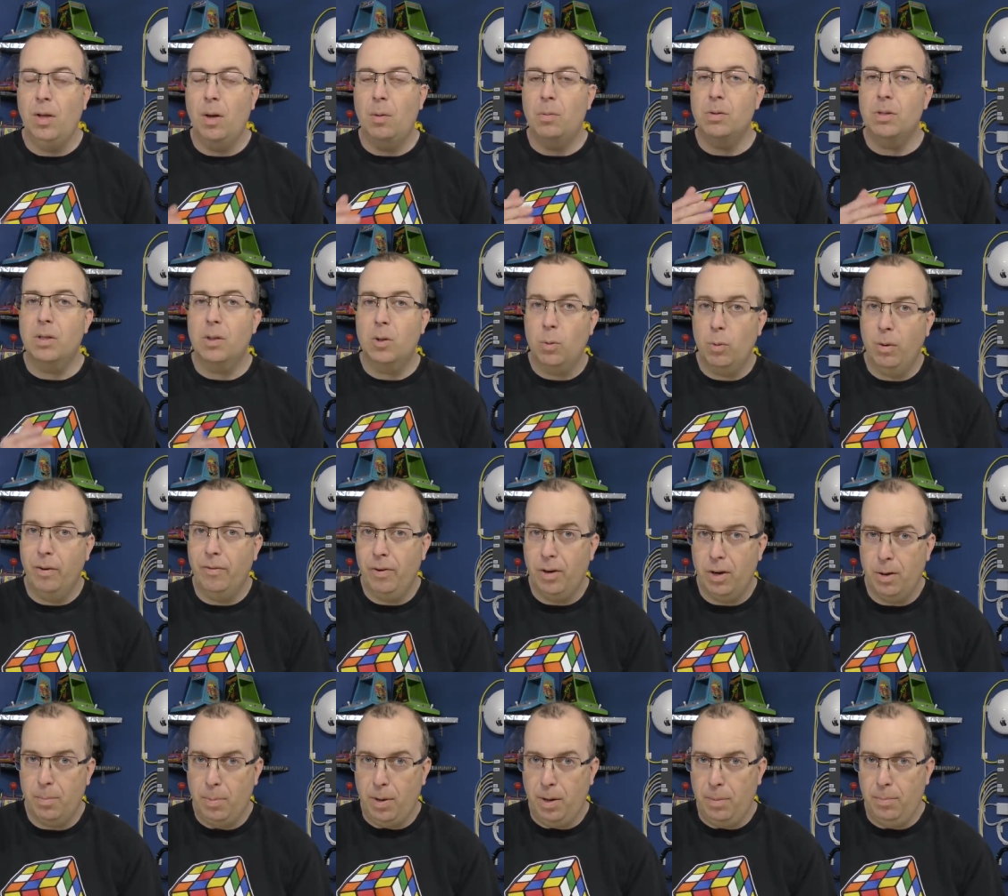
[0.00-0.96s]
That was a
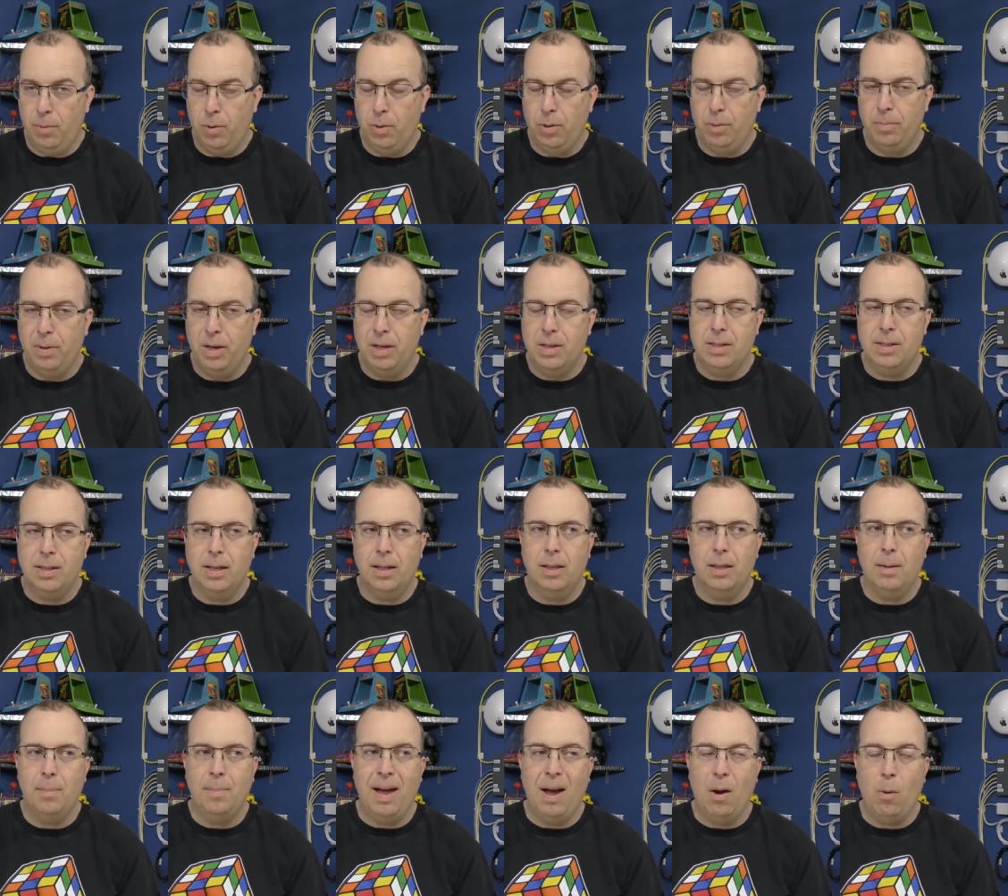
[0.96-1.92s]
1200 baud modem that I
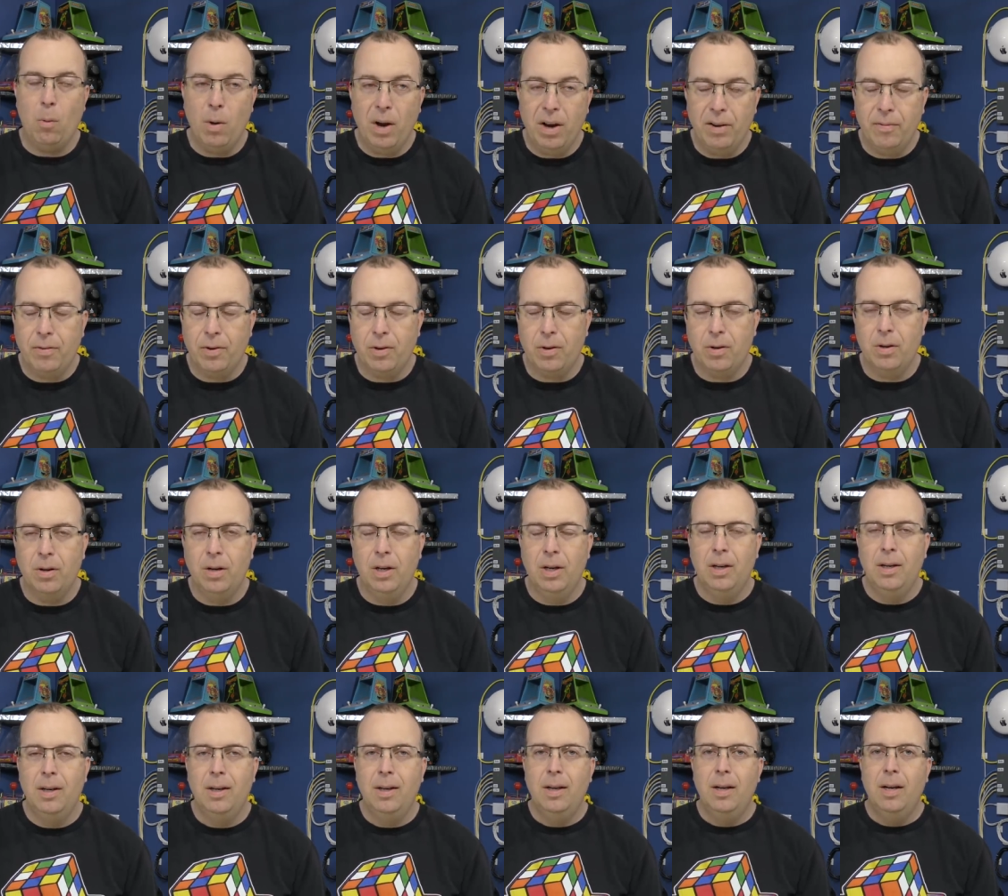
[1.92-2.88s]
sent them. However,
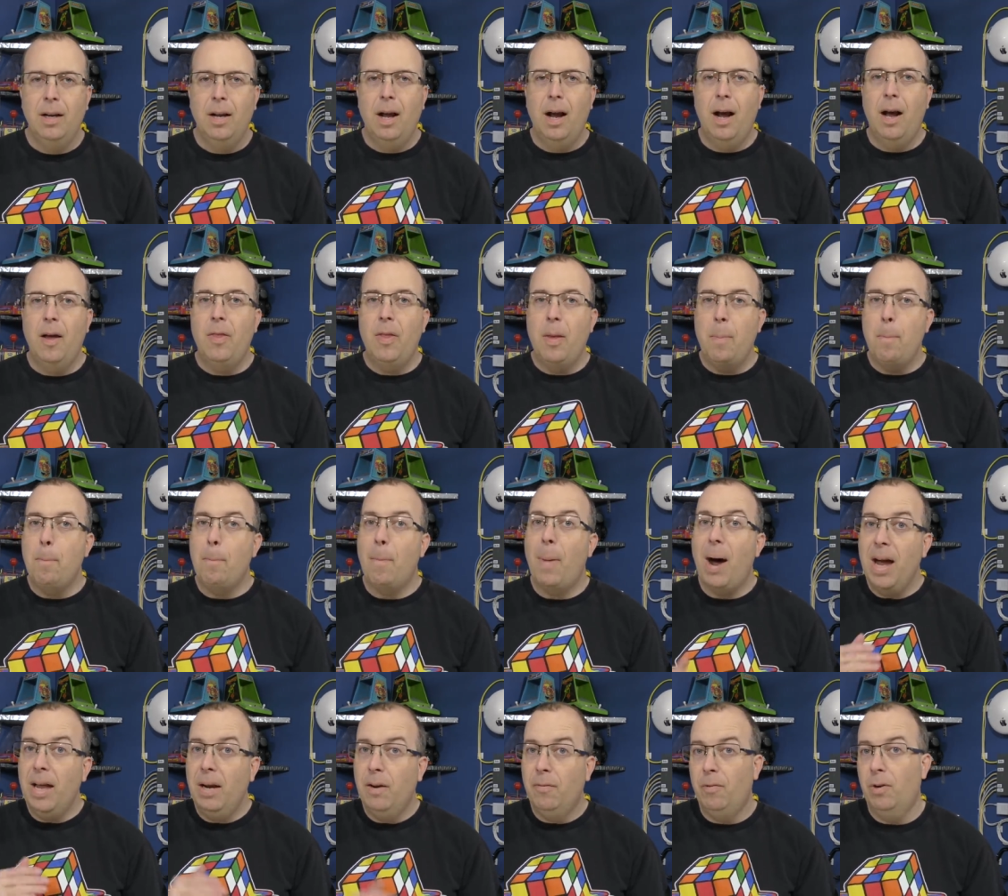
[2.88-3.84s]
uh, they
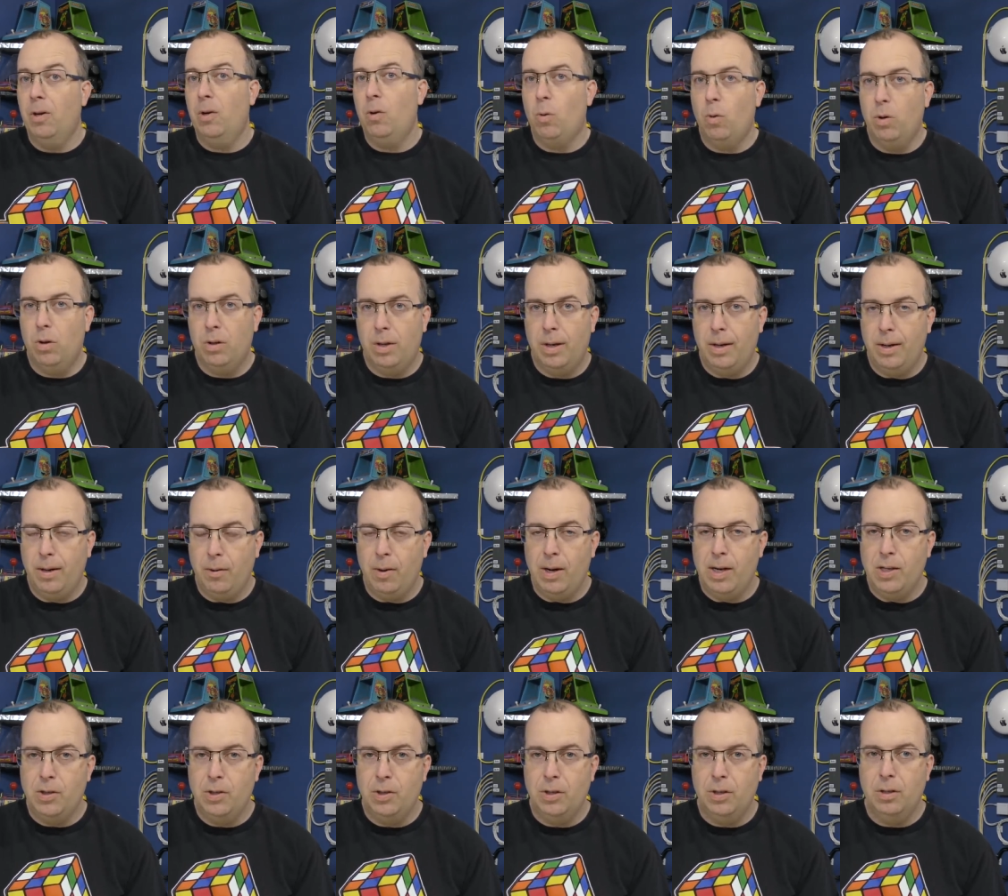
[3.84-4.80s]
might have recorded the
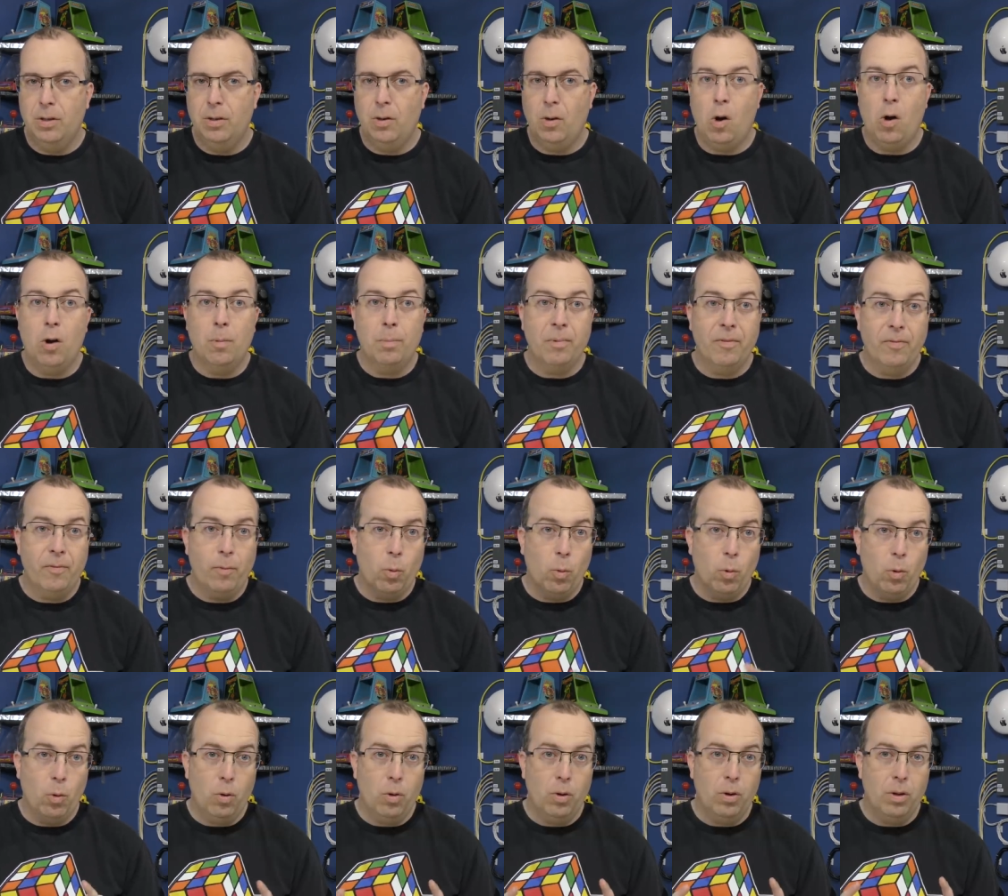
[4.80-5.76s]
narration long
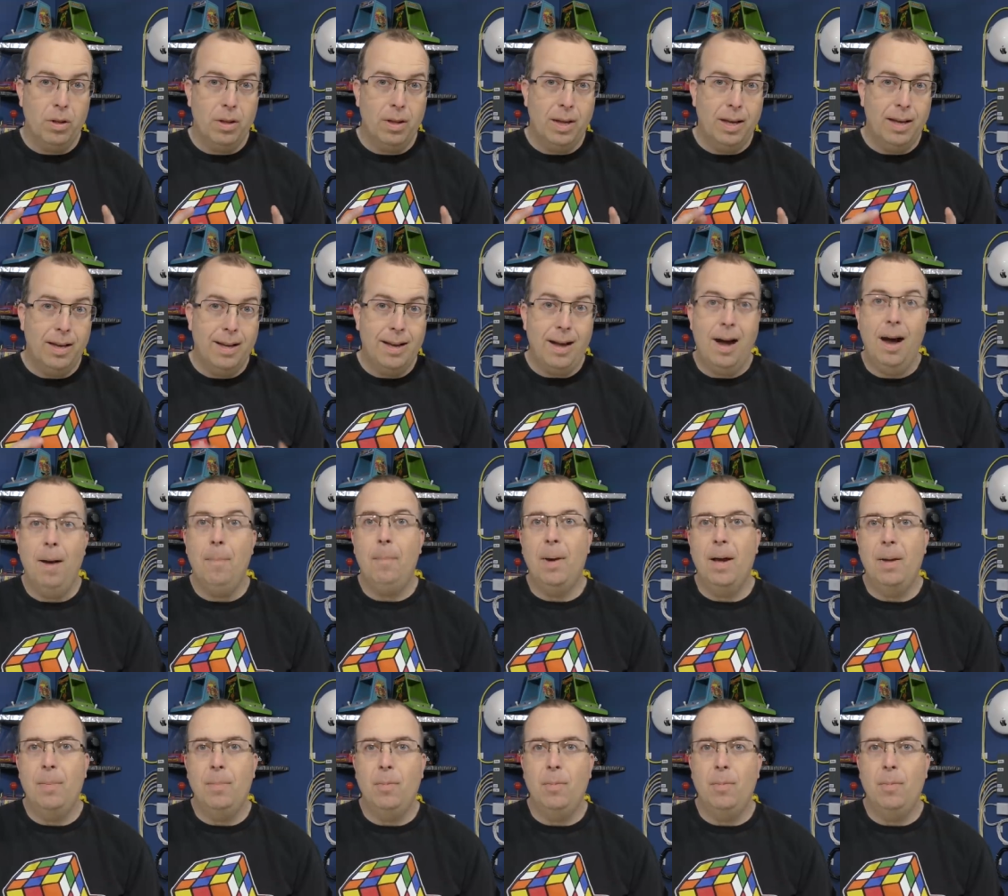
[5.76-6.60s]
before they got my